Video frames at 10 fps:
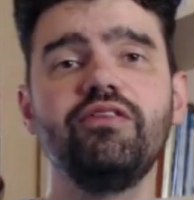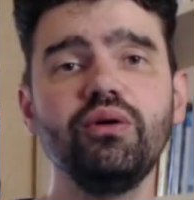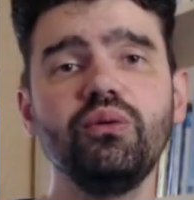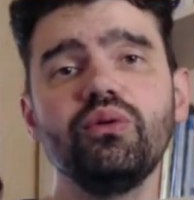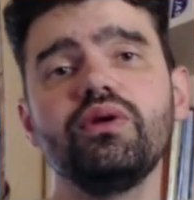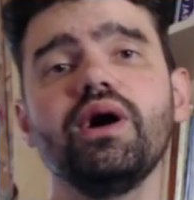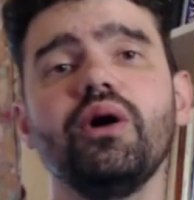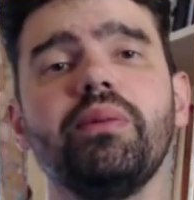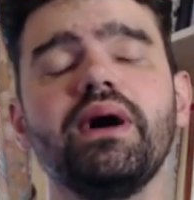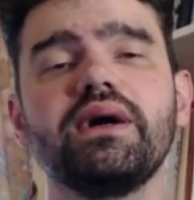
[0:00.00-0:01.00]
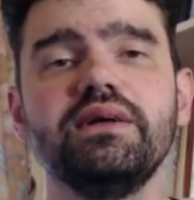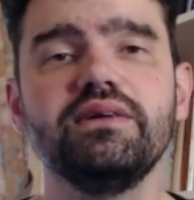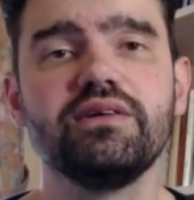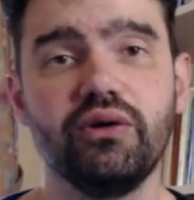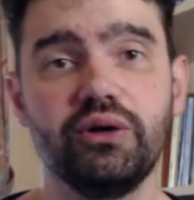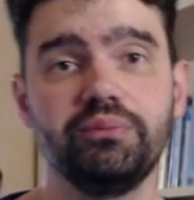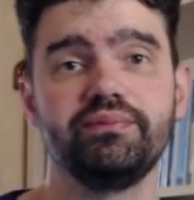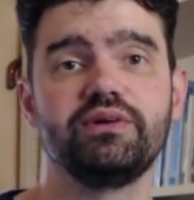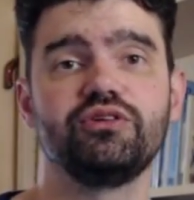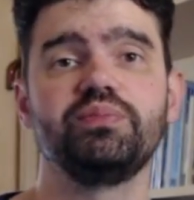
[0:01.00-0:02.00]
you could go back in time
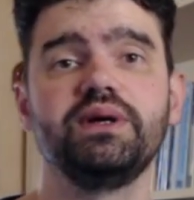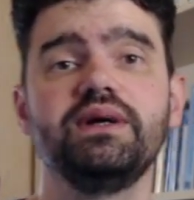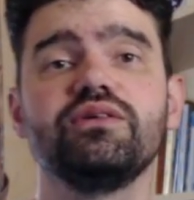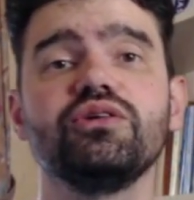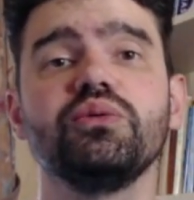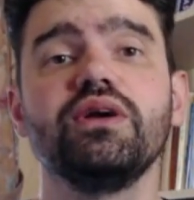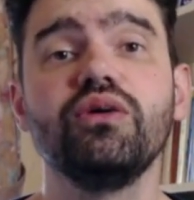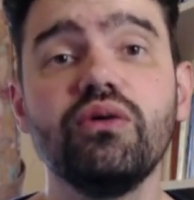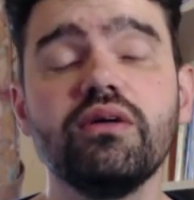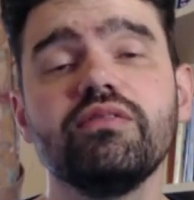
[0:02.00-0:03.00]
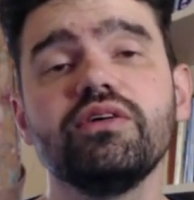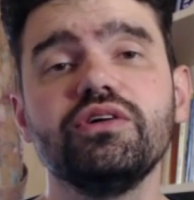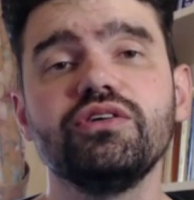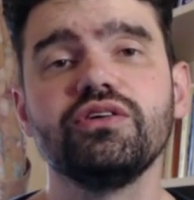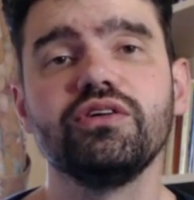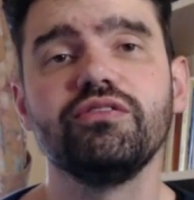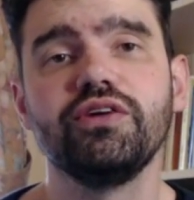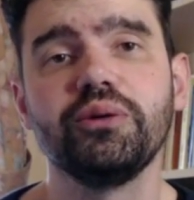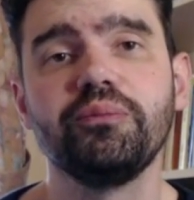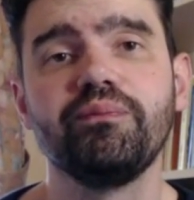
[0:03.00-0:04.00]
to speak to a younger version of
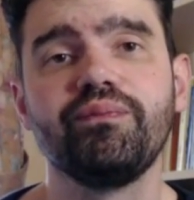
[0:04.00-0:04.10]
you,